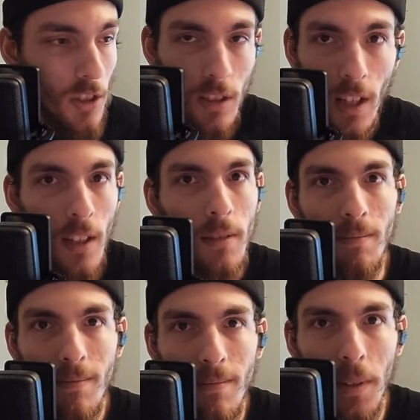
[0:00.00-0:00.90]
just kill him.
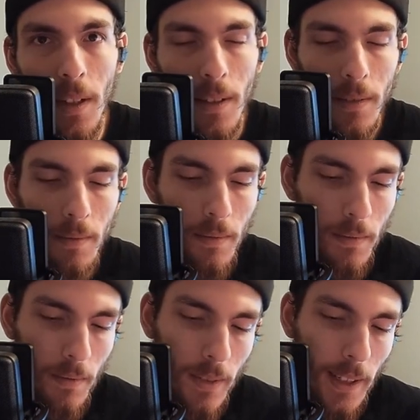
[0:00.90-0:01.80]
You know,
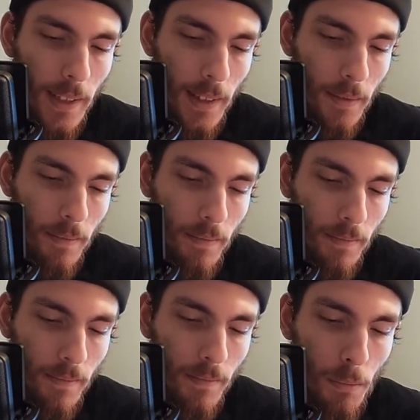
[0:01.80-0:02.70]
um,
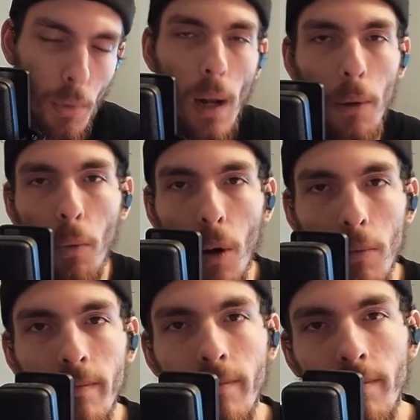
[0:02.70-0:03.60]
probably
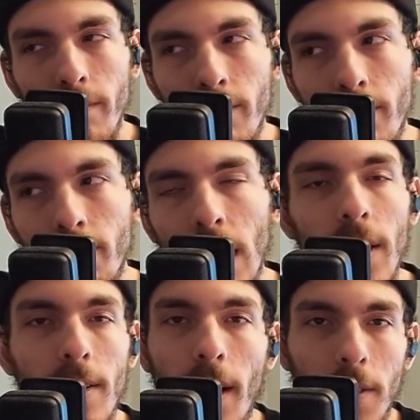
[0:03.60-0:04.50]
won't. At
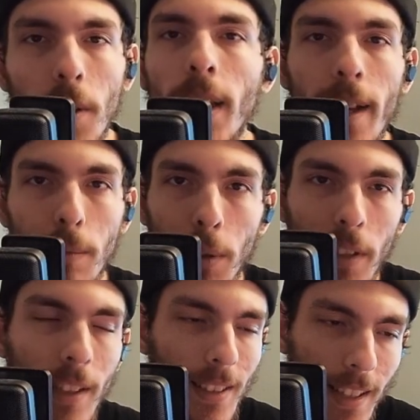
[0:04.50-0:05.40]
least not until the last
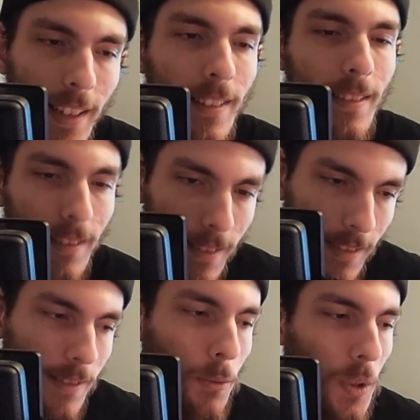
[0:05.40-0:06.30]
book. Because again,
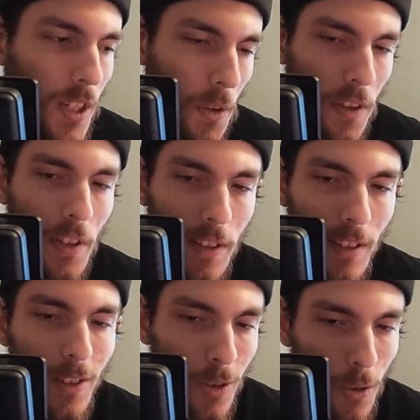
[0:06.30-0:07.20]
we know that
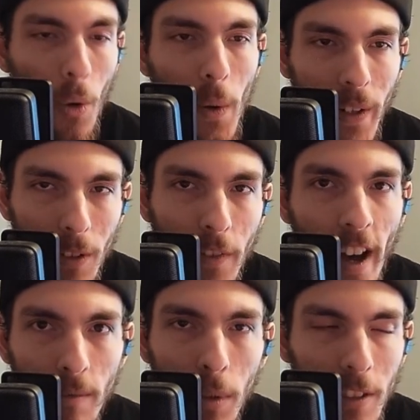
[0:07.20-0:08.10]
this story is
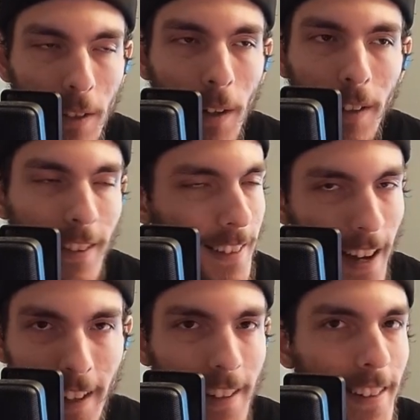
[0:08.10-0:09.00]
five books long.
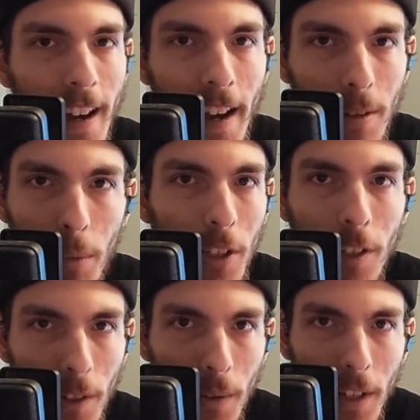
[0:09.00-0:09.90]
Not gonna die in book
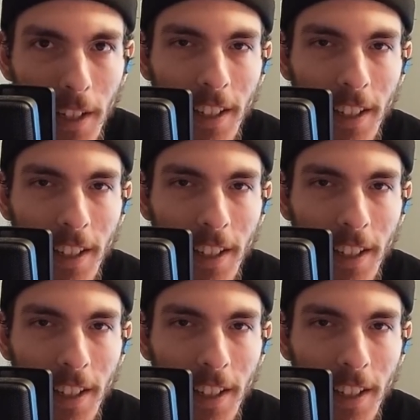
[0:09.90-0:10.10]
two.